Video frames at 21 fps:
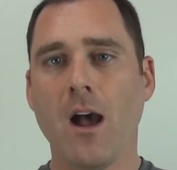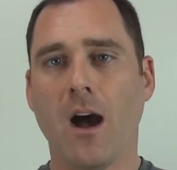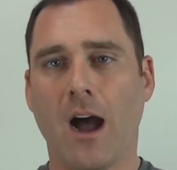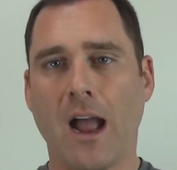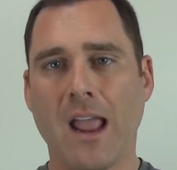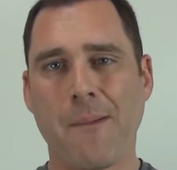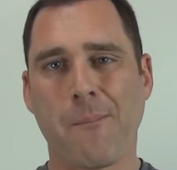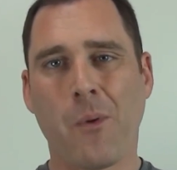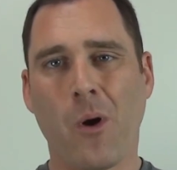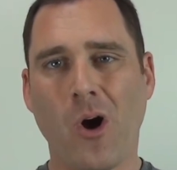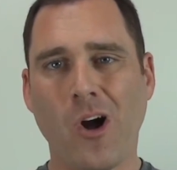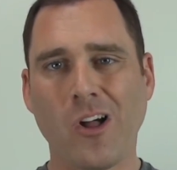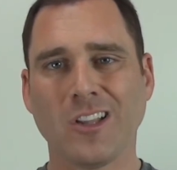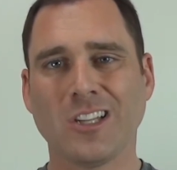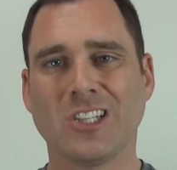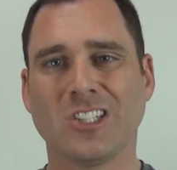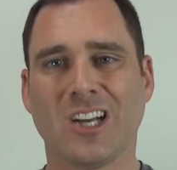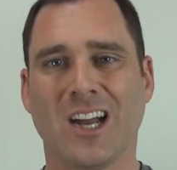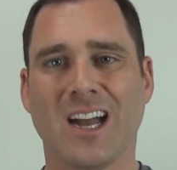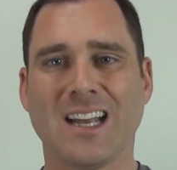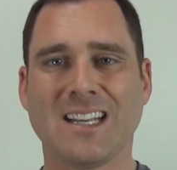I
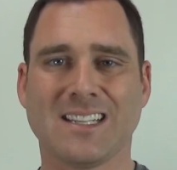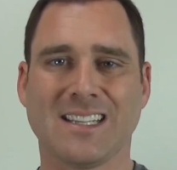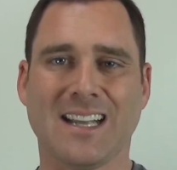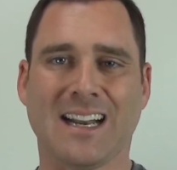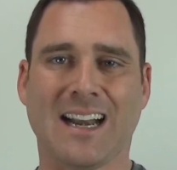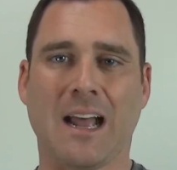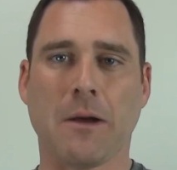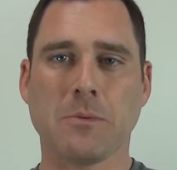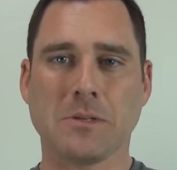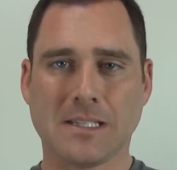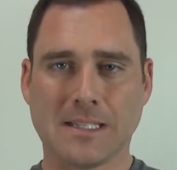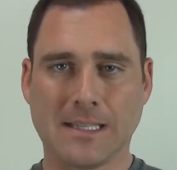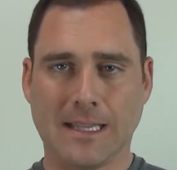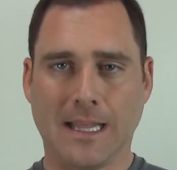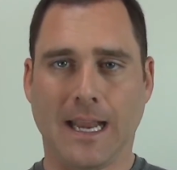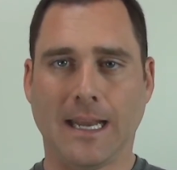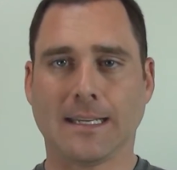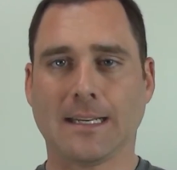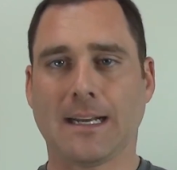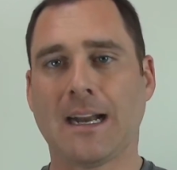apologize that I was late.